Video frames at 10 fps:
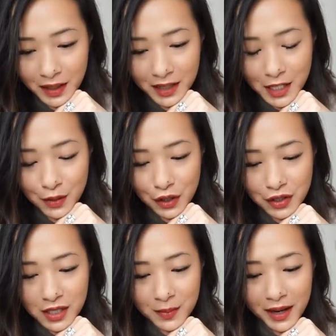Next
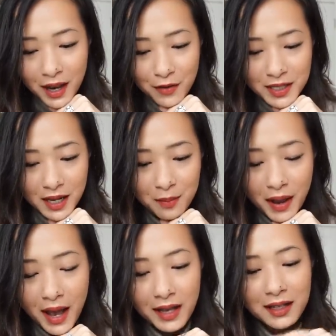question is my everyday
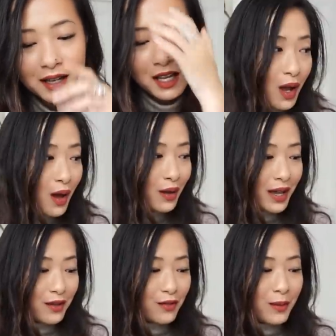bag.
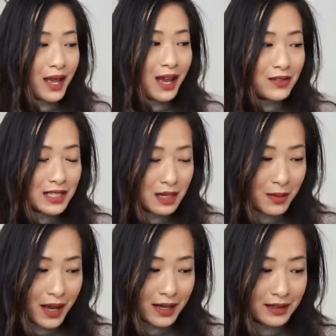Okay, for my everyday
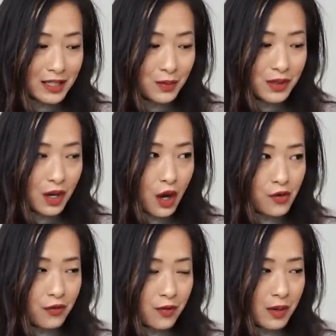bag, this was a hard
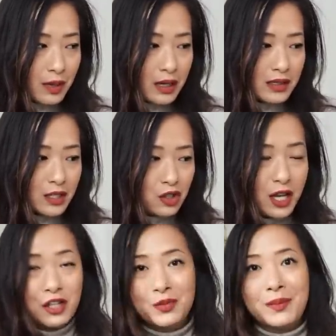one for me because I
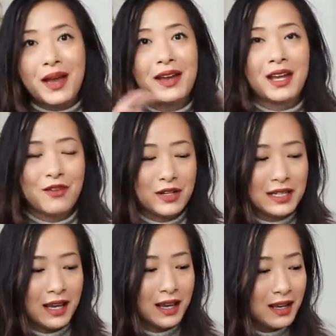change my bag every
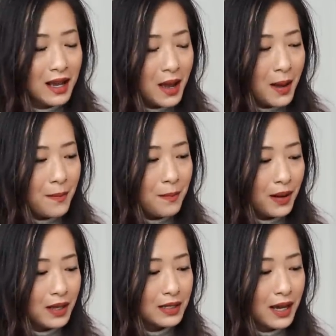day,
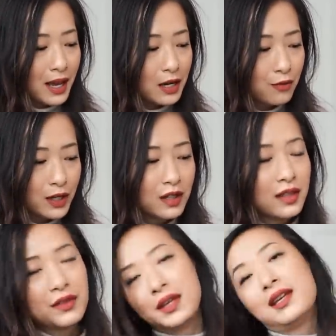but I had a real
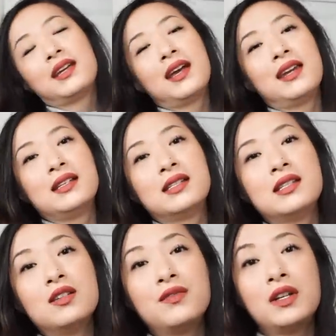good think, and I
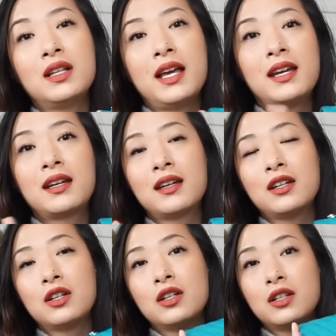still feel like
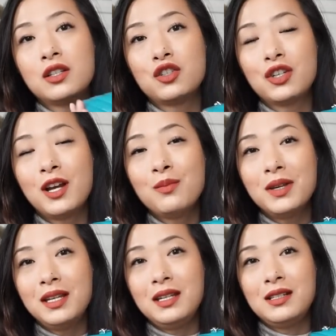the Chanel
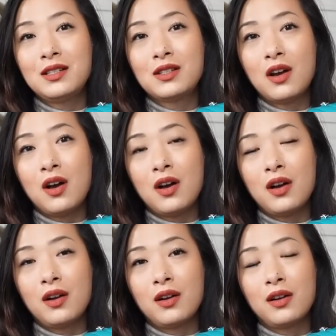minis
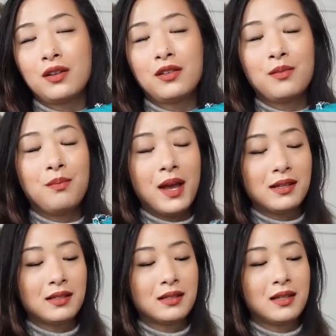are
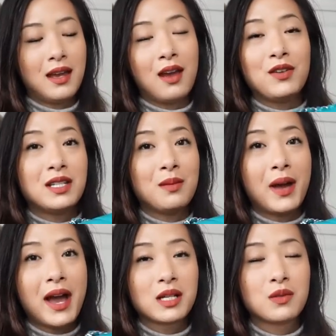best everyday
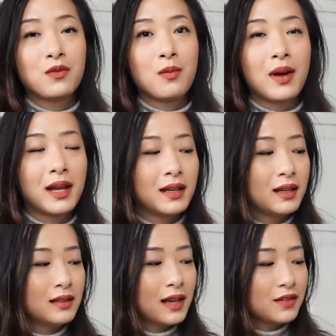bags for
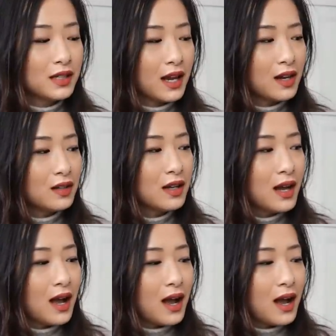my lifestyle.